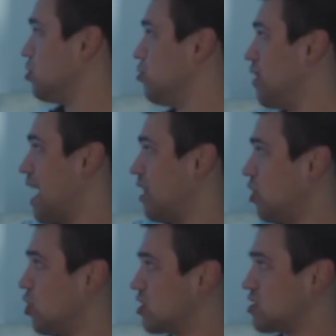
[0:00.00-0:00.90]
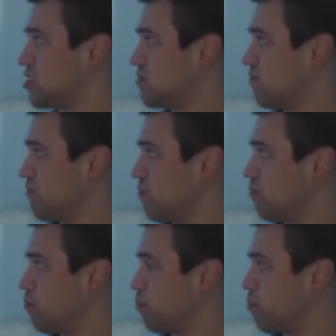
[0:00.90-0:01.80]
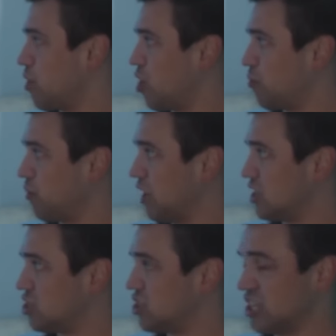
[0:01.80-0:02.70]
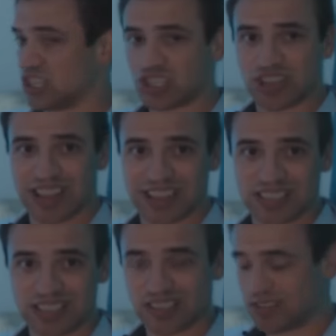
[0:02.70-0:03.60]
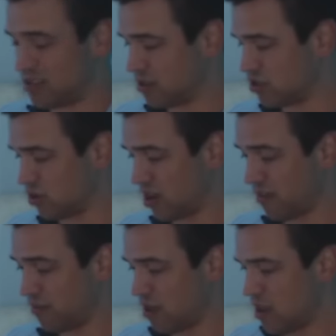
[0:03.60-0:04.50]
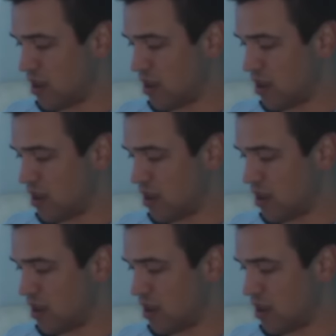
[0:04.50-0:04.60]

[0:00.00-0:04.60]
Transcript: blue, that looks purplish-ishness, sort of.